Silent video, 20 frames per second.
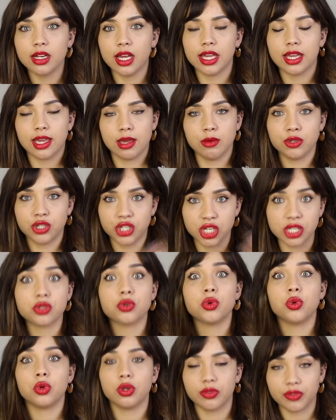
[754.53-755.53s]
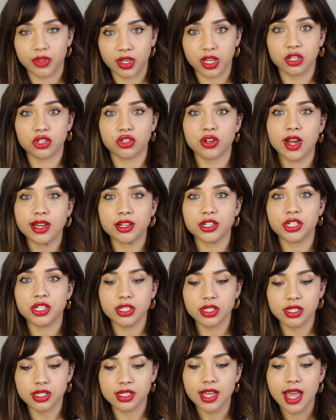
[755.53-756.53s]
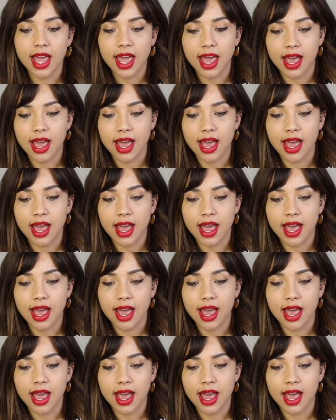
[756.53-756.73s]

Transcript: Like it was just all of the contractions,